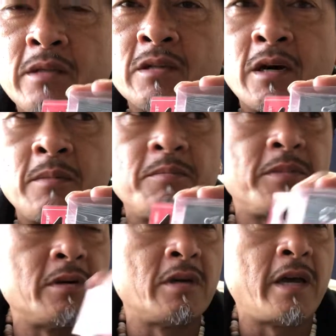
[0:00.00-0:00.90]
up
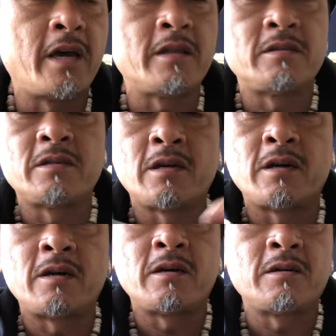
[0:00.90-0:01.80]
at
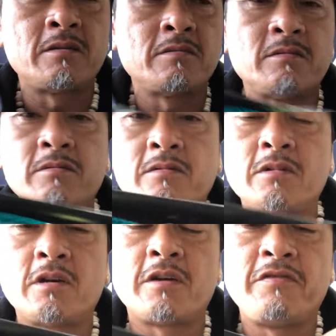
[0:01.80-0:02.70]
our
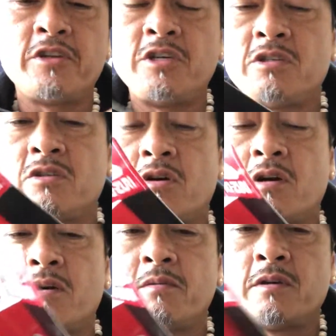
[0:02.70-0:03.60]
fishing store,
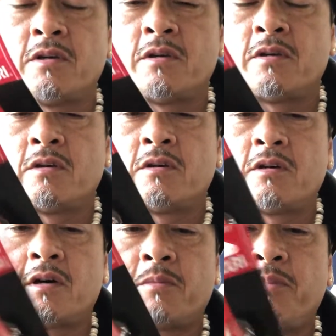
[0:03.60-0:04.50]

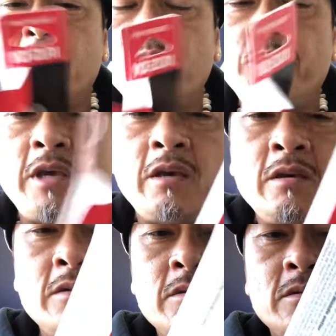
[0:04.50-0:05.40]
POP,
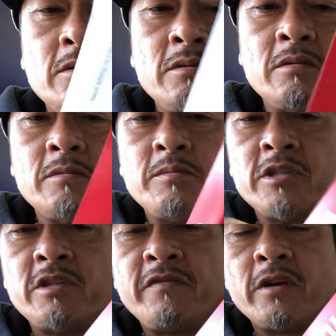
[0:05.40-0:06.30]

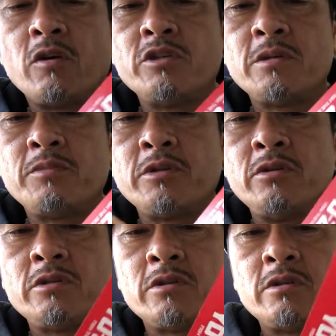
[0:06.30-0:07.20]
Pacific Ocean
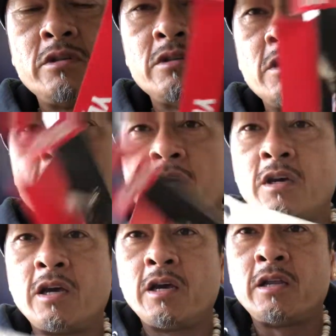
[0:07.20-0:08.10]
Producers.
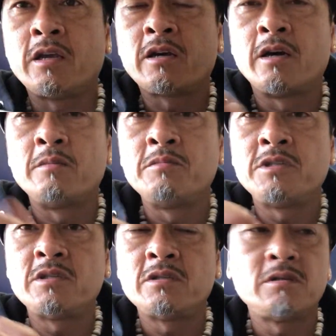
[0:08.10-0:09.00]
And it
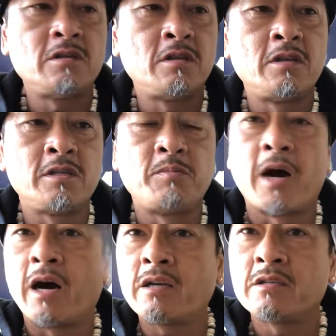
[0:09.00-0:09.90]
comes in this
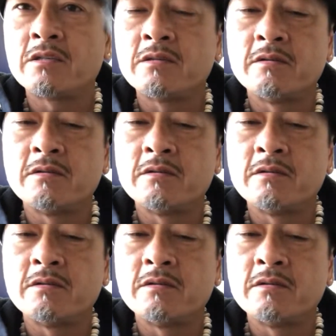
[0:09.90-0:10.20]
box